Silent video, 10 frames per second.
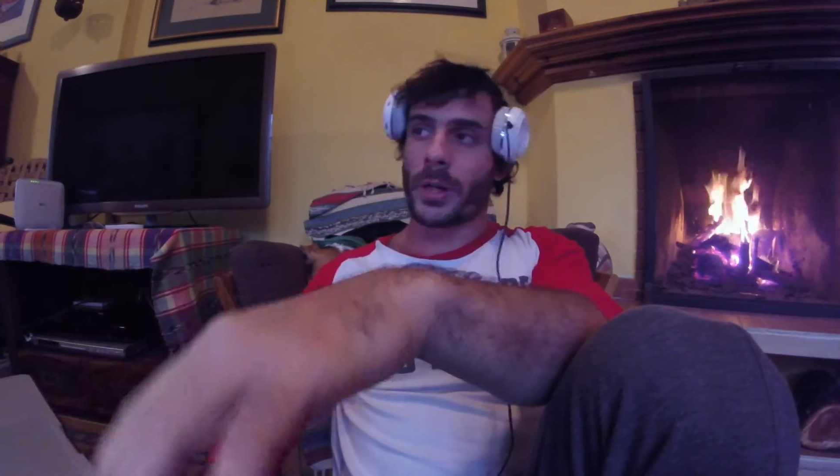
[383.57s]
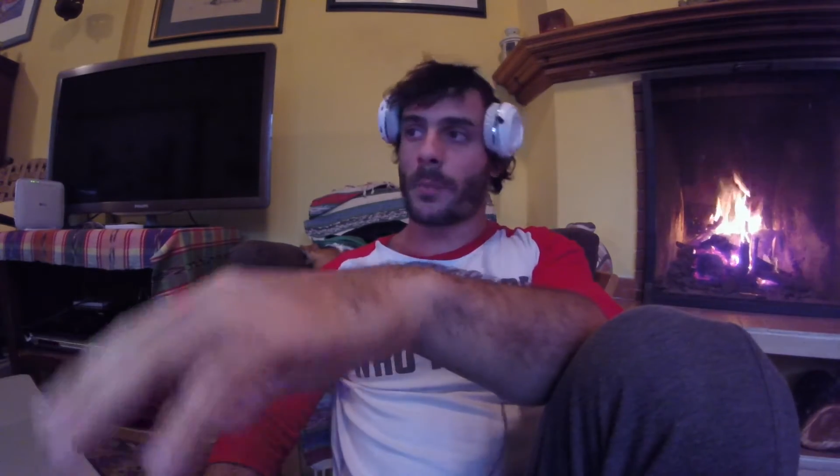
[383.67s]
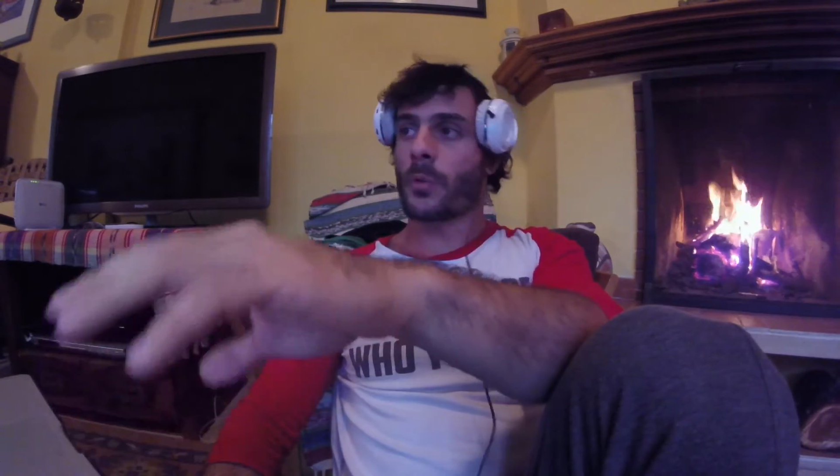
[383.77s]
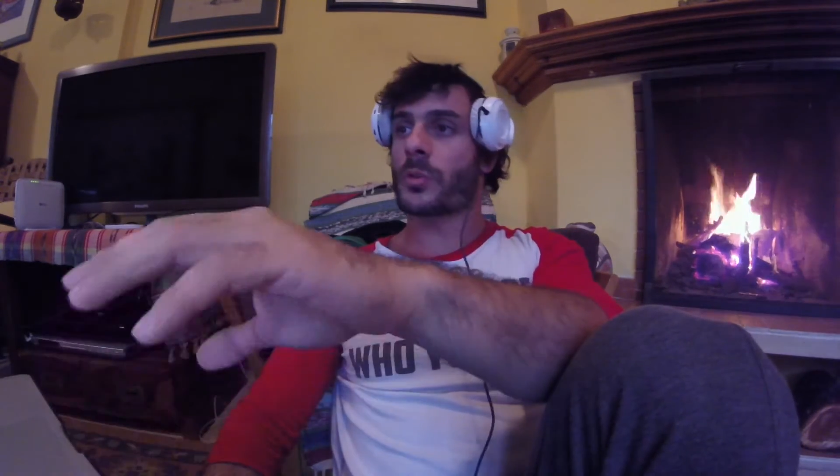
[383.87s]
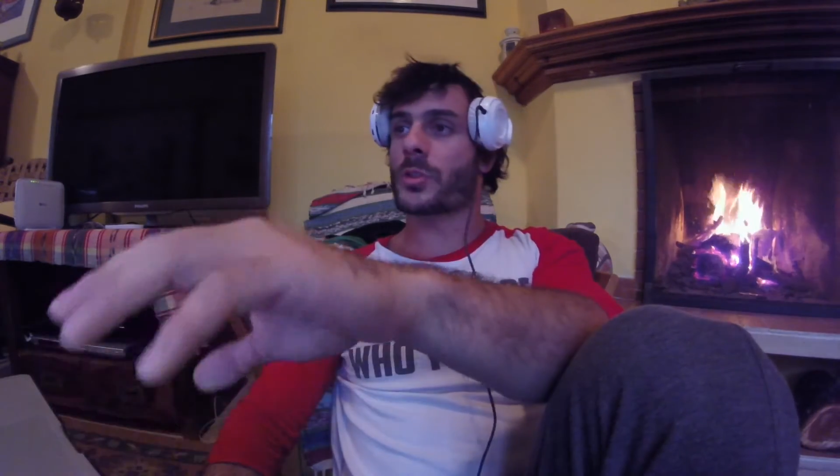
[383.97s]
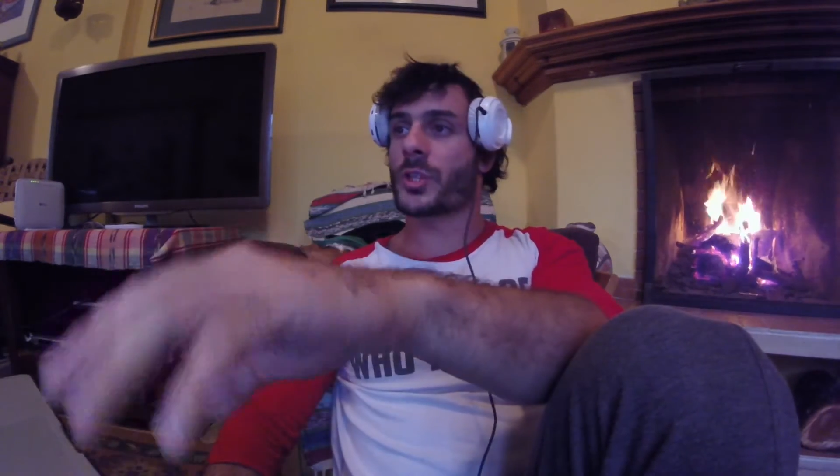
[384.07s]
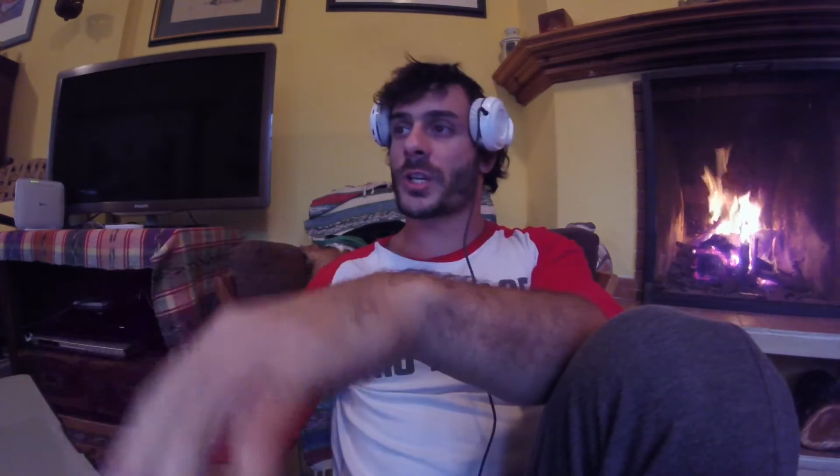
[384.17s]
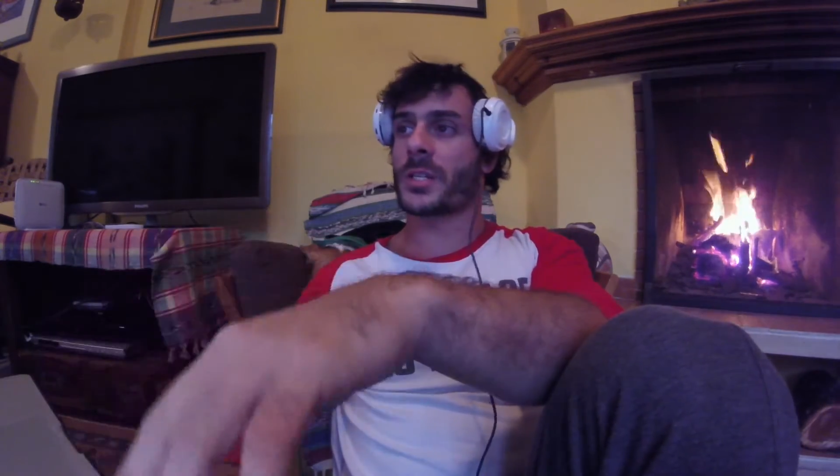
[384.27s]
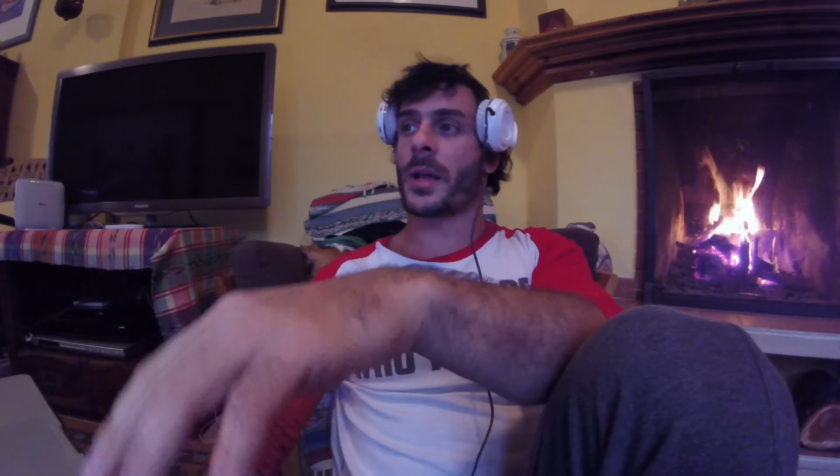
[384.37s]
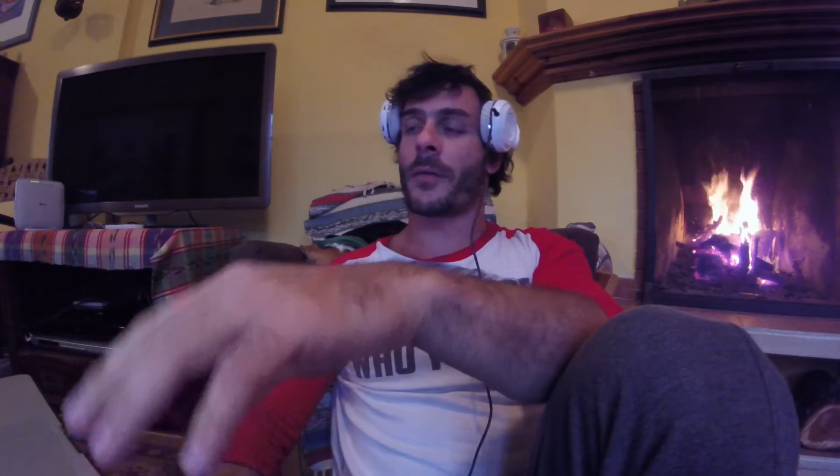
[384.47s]
I'm not
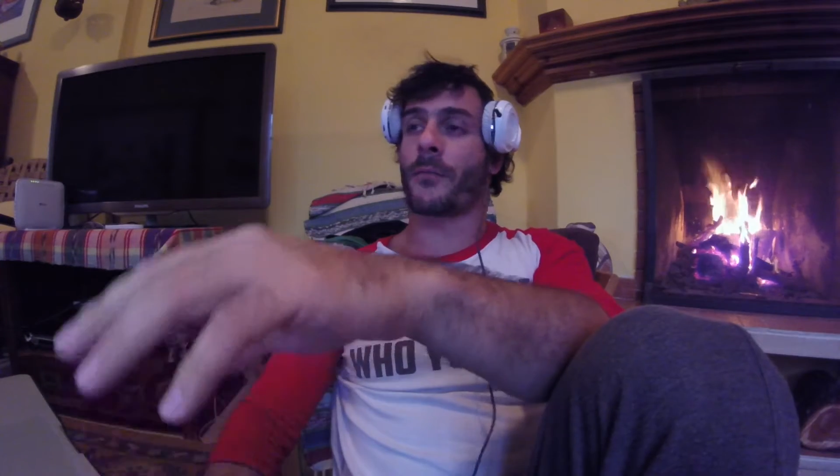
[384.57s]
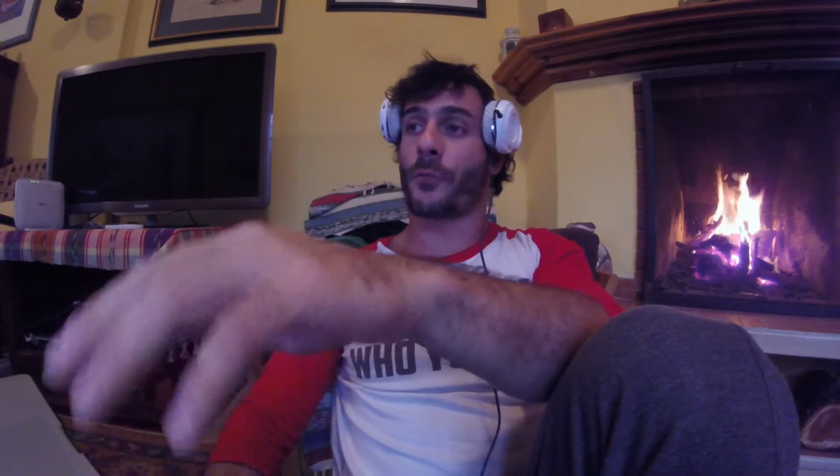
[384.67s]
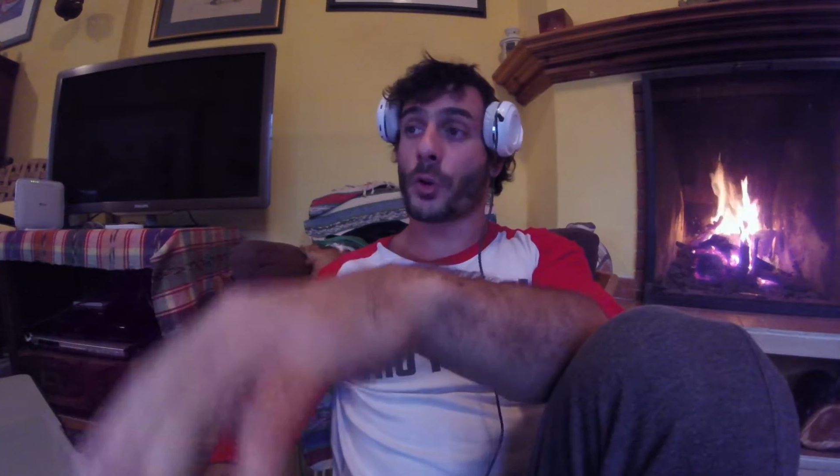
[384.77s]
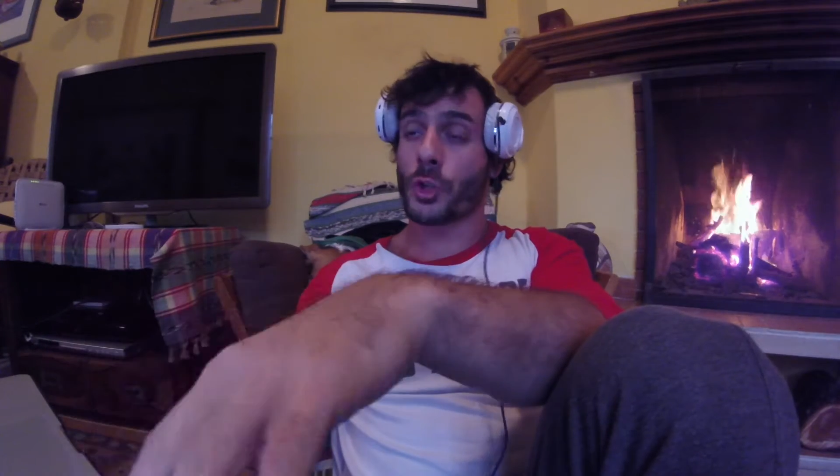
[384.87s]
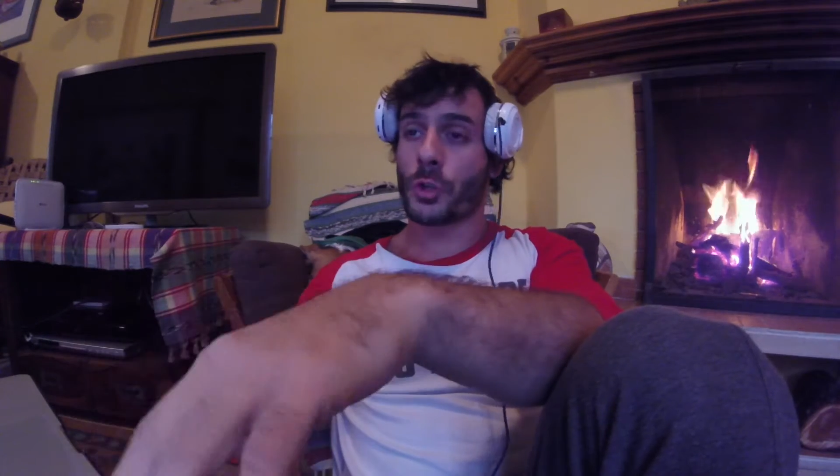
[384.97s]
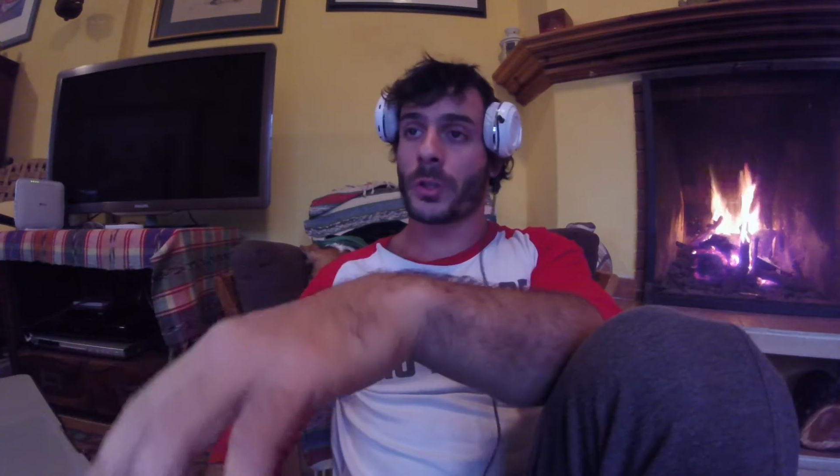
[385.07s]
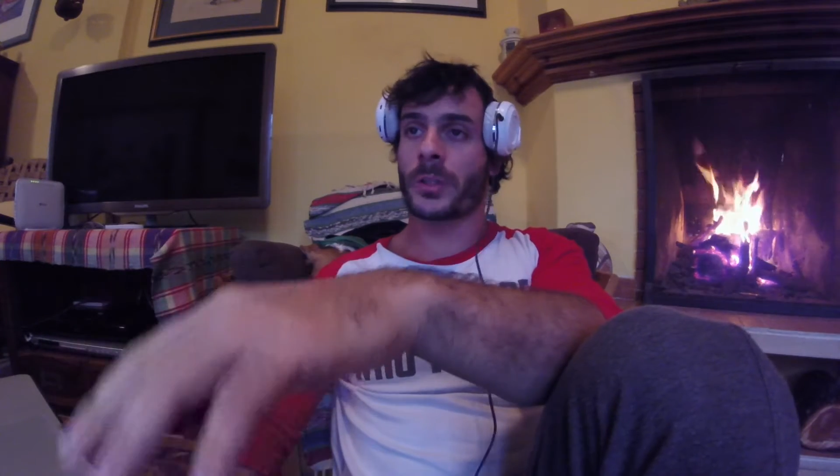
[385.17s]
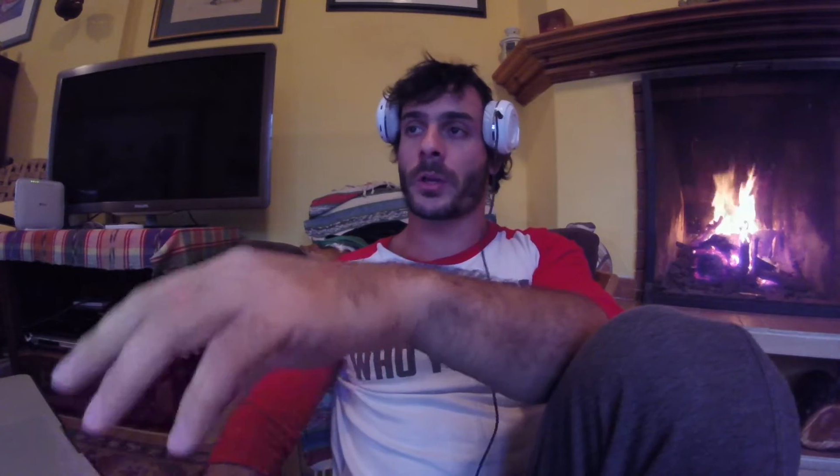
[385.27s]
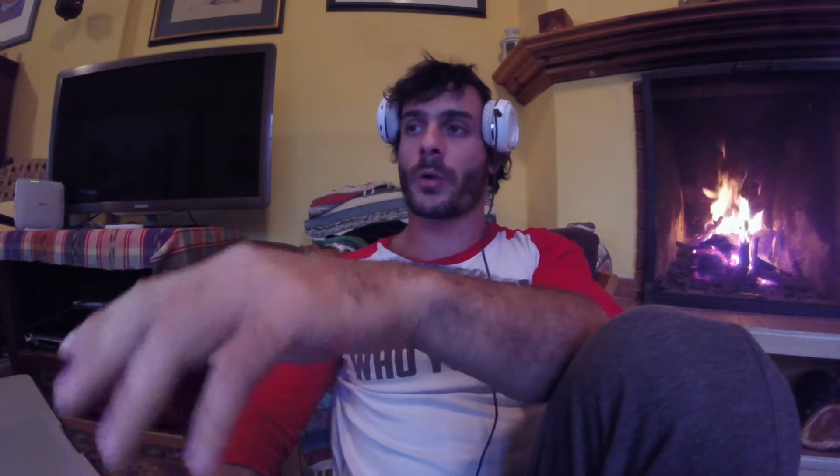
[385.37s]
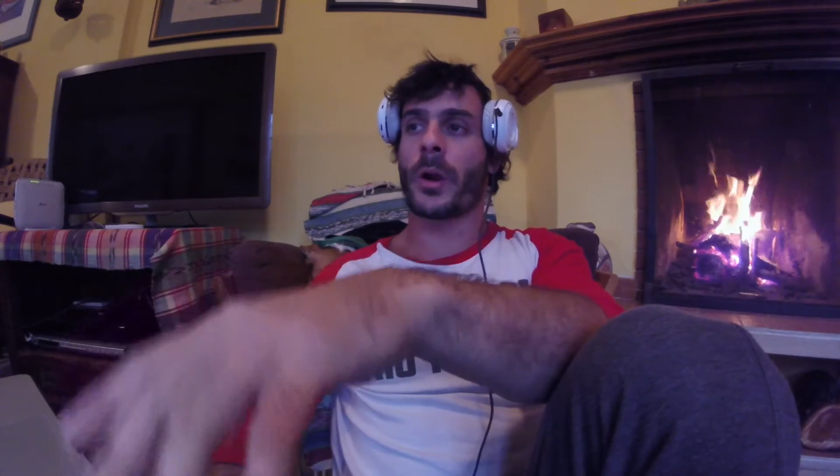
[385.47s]
just,
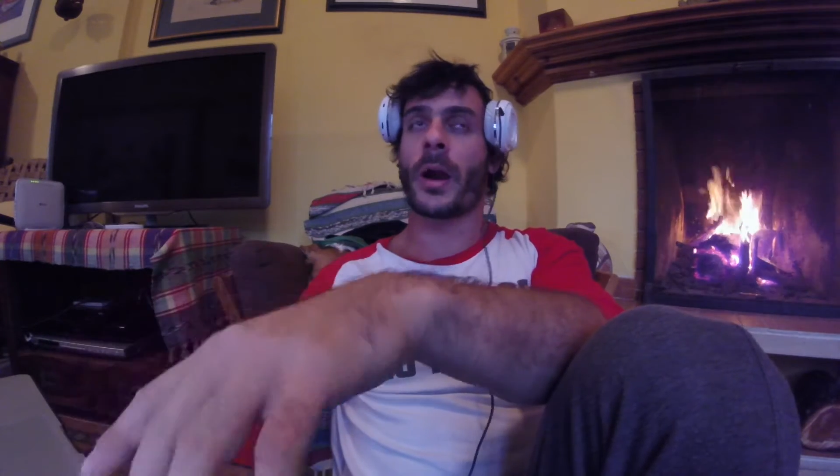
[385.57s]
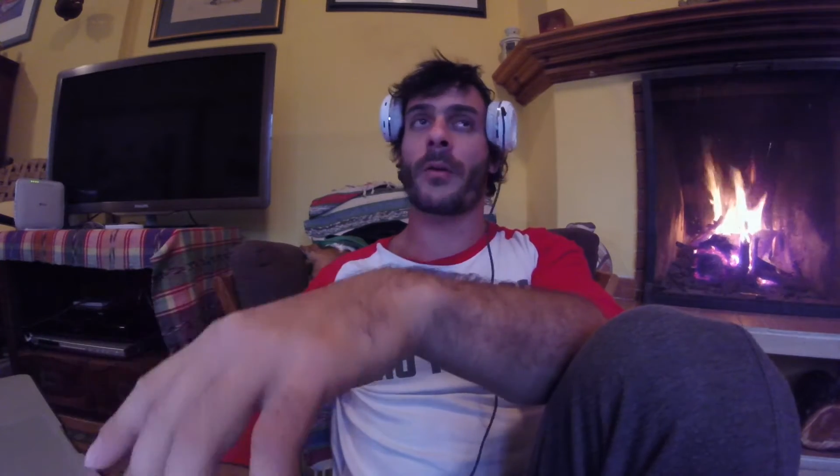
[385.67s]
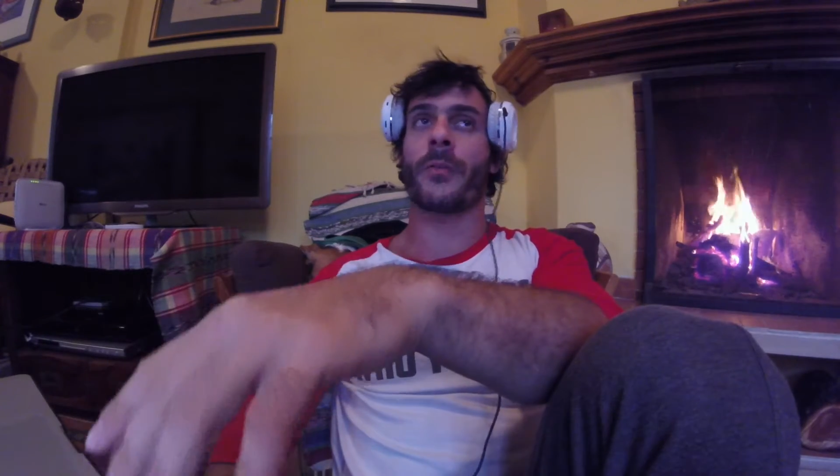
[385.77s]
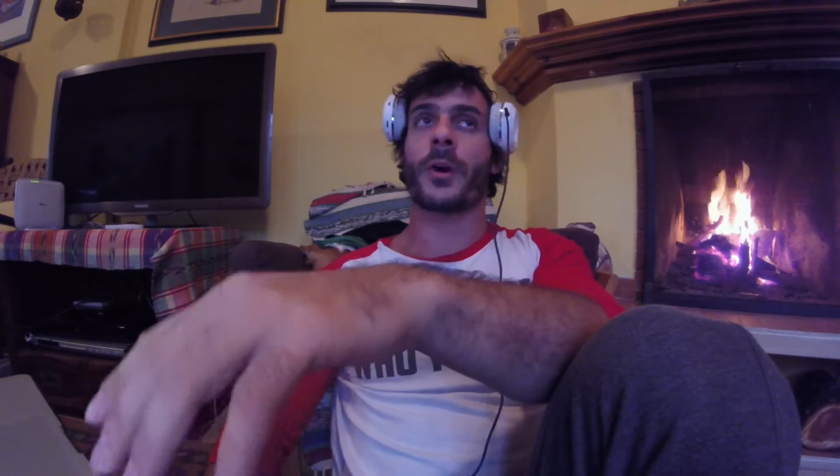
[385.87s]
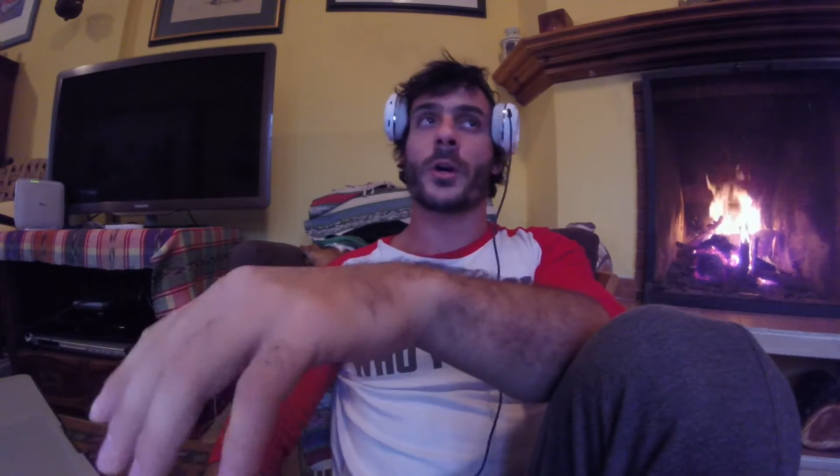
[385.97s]
unfortunately, we have